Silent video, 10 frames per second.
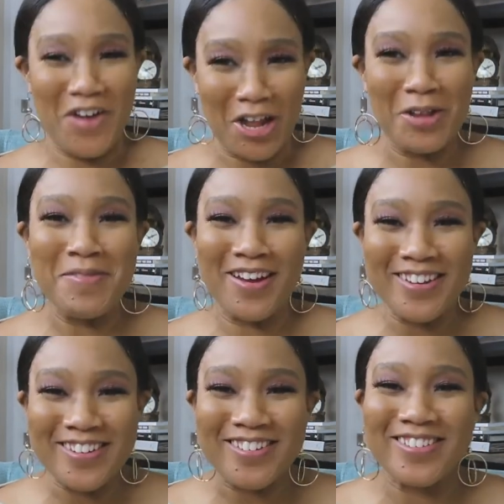follow me
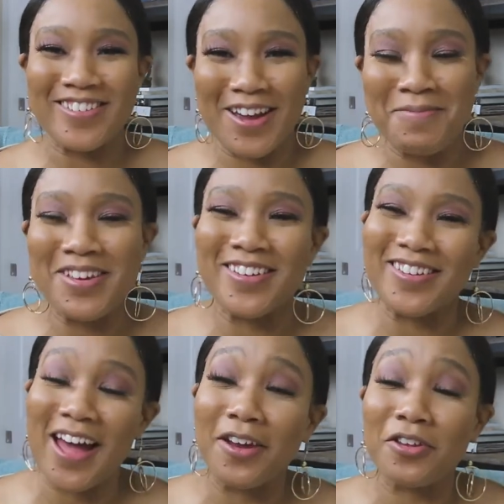on Instagram,
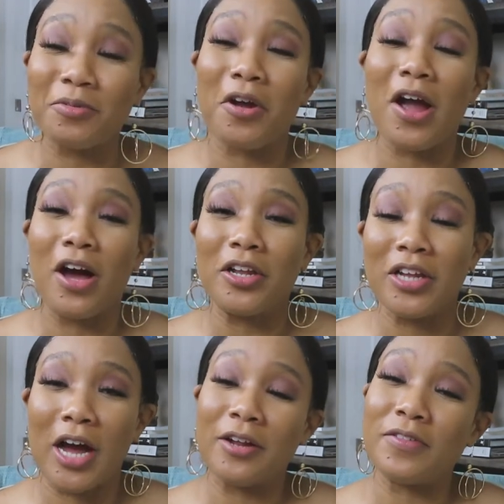because that is where a
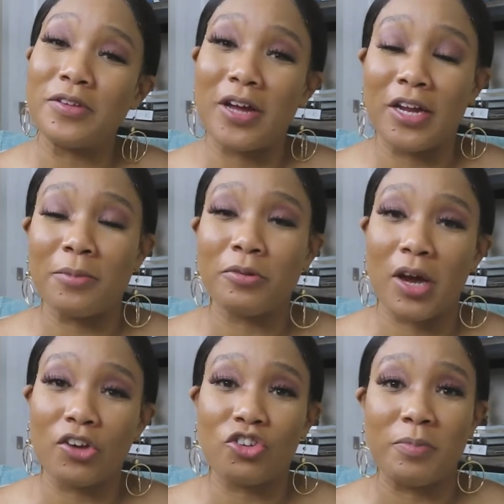lot of these items are
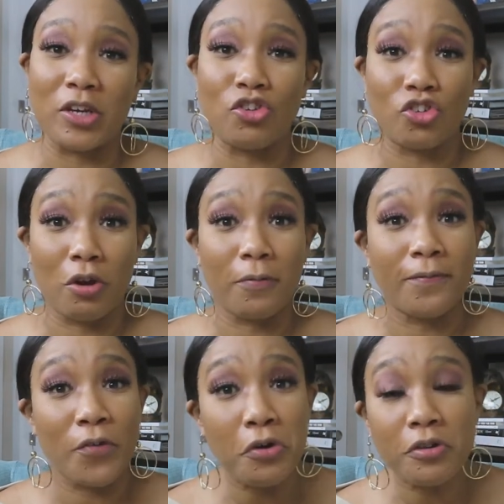actually being shown
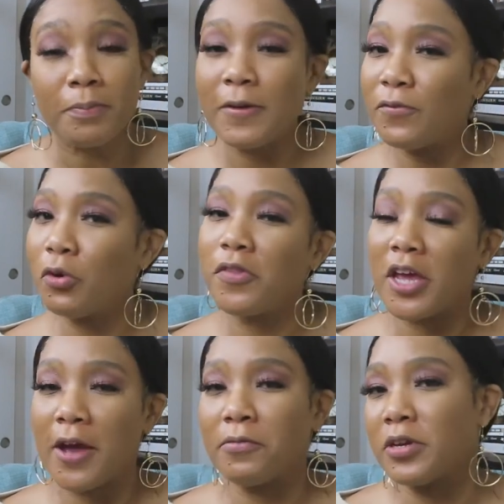first before
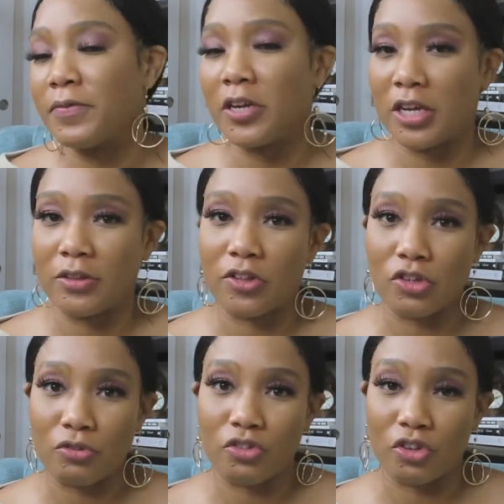they ever even hit the
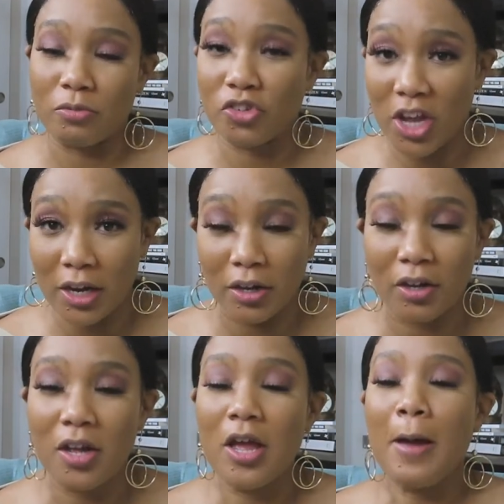YouTube channel.
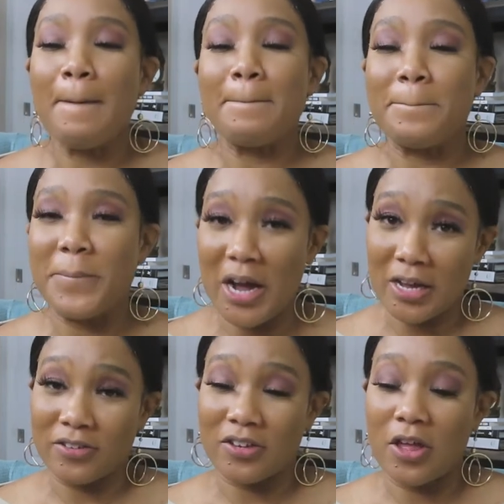
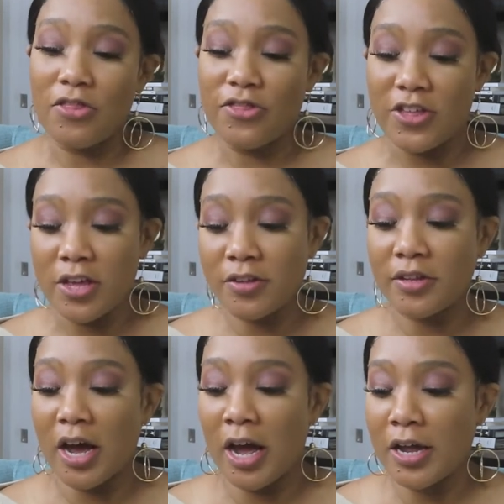But this
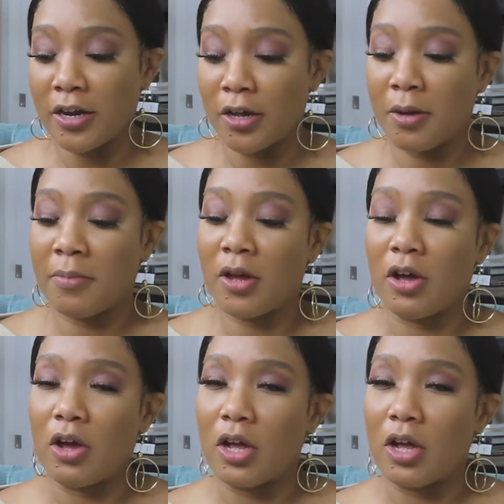item